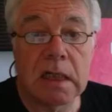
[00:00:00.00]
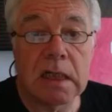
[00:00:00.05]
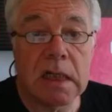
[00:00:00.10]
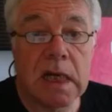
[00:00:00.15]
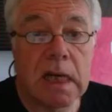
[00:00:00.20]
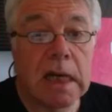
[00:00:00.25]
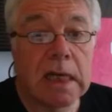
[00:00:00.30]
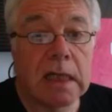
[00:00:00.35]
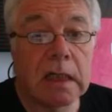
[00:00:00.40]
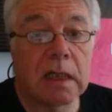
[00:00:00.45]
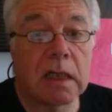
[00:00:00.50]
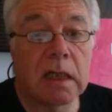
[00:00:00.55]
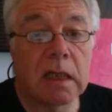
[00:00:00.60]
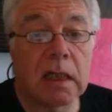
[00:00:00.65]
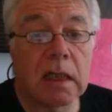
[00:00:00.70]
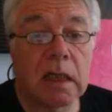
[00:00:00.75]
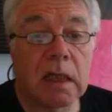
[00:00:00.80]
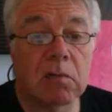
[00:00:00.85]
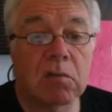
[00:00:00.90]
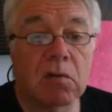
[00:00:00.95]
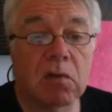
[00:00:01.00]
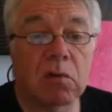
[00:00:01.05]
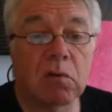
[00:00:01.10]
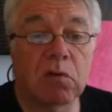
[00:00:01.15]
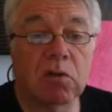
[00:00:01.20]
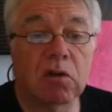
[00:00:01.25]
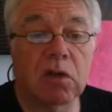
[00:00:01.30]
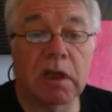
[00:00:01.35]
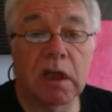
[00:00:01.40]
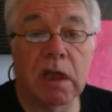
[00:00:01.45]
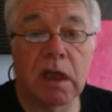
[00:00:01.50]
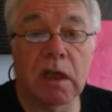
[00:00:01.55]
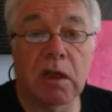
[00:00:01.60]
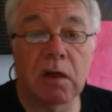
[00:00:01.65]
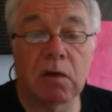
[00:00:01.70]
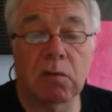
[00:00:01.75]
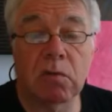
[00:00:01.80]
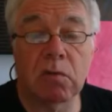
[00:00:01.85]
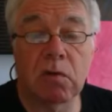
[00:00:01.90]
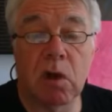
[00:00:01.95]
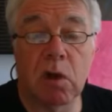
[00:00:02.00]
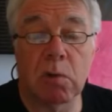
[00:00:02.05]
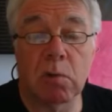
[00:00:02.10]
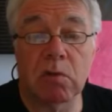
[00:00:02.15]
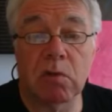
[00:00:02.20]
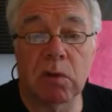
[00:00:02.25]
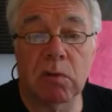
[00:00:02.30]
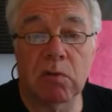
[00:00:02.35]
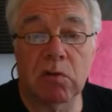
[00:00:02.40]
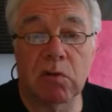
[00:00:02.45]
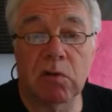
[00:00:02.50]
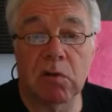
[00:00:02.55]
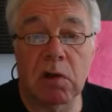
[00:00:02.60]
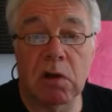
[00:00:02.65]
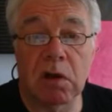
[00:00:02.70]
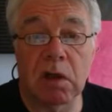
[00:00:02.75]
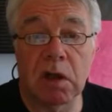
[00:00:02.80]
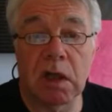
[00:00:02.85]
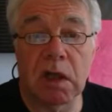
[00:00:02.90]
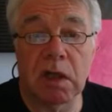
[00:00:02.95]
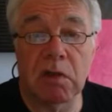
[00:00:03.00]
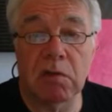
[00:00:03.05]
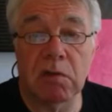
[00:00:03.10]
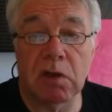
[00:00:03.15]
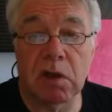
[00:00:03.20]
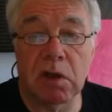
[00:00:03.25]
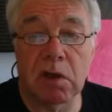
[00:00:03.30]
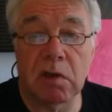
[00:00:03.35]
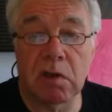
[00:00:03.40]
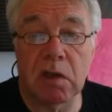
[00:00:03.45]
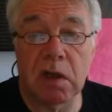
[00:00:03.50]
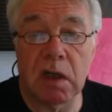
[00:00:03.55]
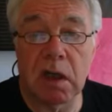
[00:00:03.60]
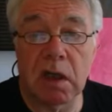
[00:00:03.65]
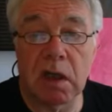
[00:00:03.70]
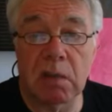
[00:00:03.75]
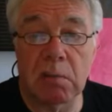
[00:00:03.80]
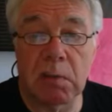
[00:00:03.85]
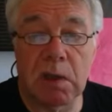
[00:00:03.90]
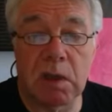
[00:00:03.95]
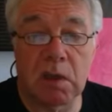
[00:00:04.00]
sadly think that we shouldn't get our hopes up too high here in the UK,